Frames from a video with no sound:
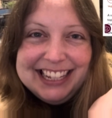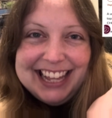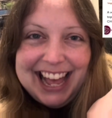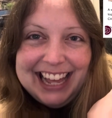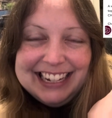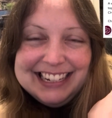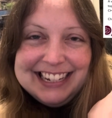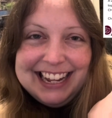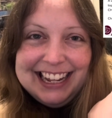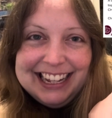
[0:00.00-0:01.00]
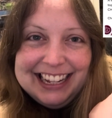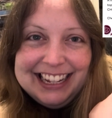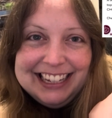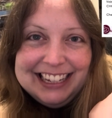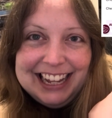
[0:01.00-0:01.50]
And
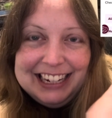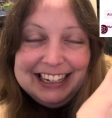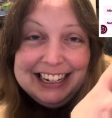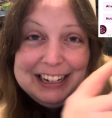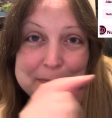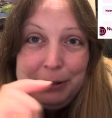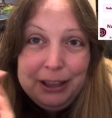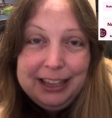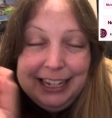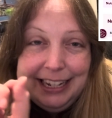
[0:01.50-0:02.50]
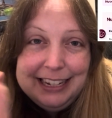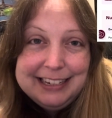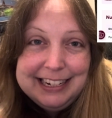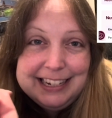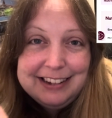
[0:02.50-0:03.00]
I put the
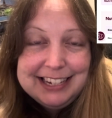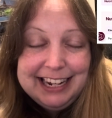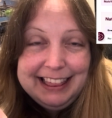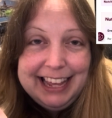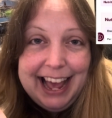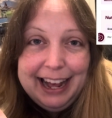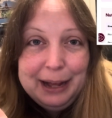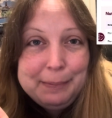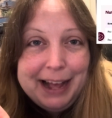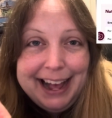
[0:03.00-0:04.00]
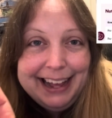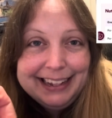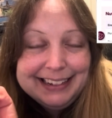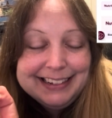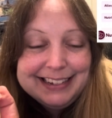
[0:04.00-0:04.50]
details in the app,
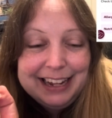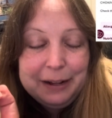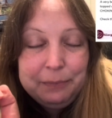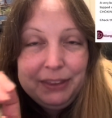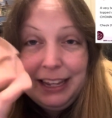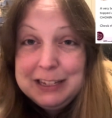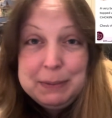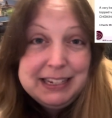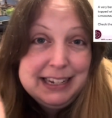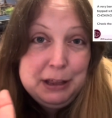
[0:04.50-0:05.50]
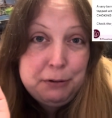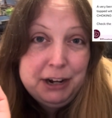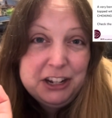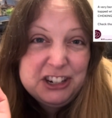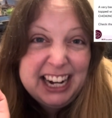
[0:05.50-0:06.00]
and it's basically
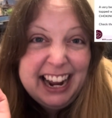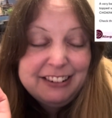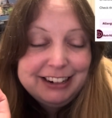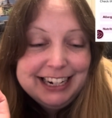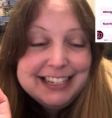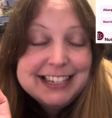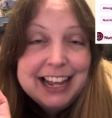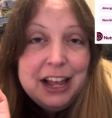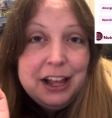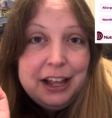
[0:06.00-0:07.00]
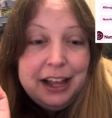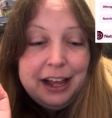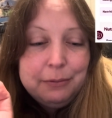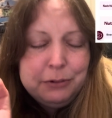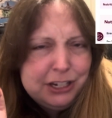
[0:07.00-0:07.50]
300 calories,
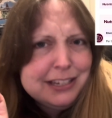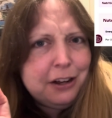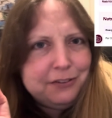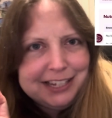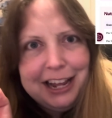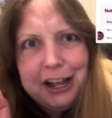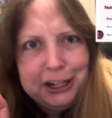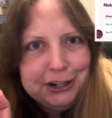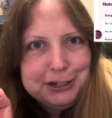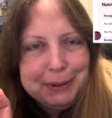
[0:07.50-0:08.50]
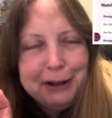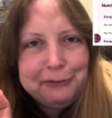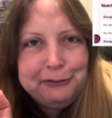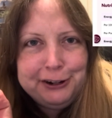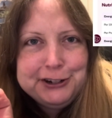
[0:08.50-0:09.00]
which is obviously a huge
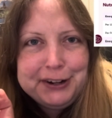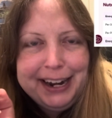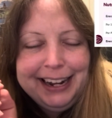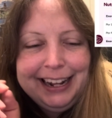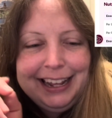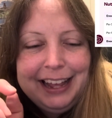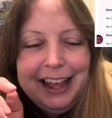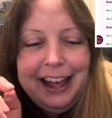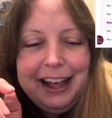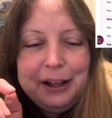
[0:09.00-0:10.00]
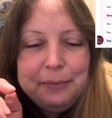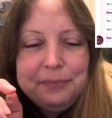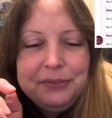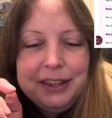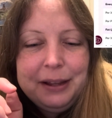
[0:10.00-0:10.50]
amount for a drink,
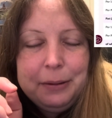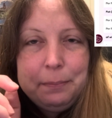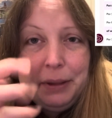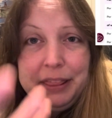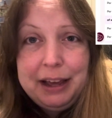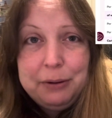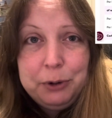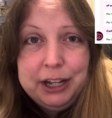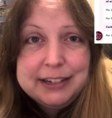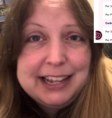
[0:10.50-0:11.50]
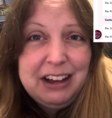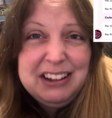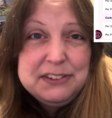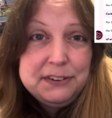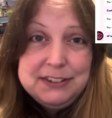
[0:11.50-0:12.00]
but that works out
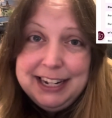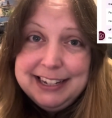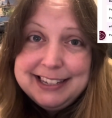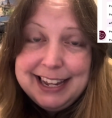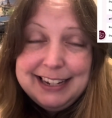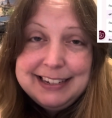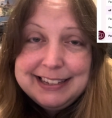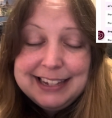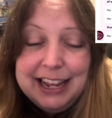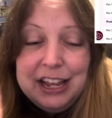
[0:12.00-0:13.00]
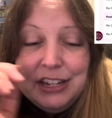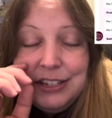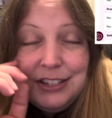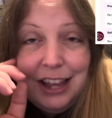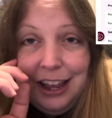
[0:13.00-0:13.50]
as 15 syns.
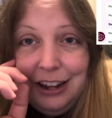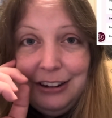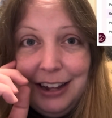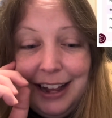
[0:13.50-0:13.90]
So